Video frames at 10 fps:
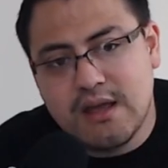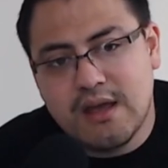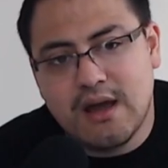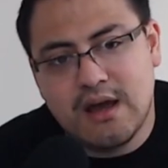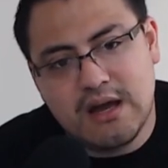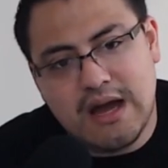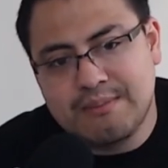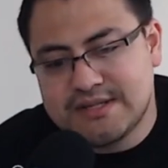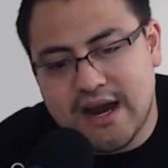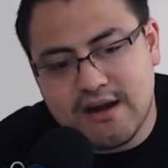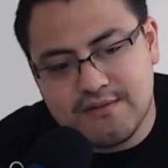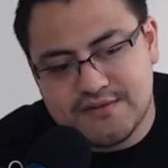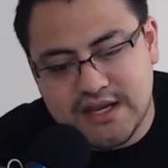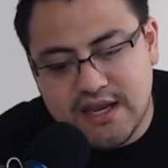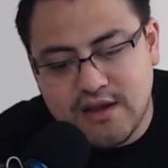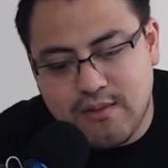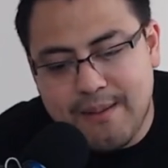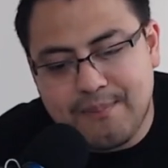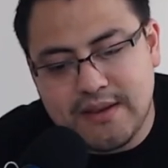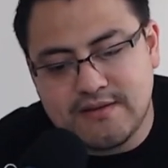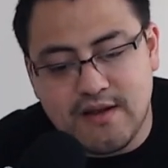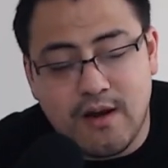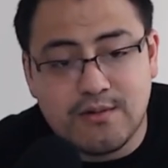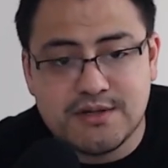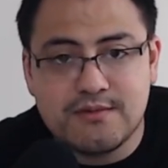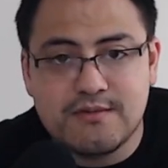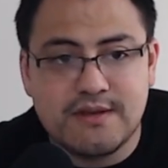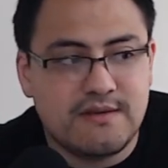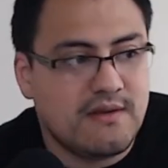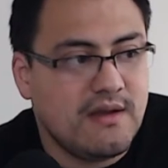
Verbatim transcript: I'm tired of seeing crappy Star Wars movies.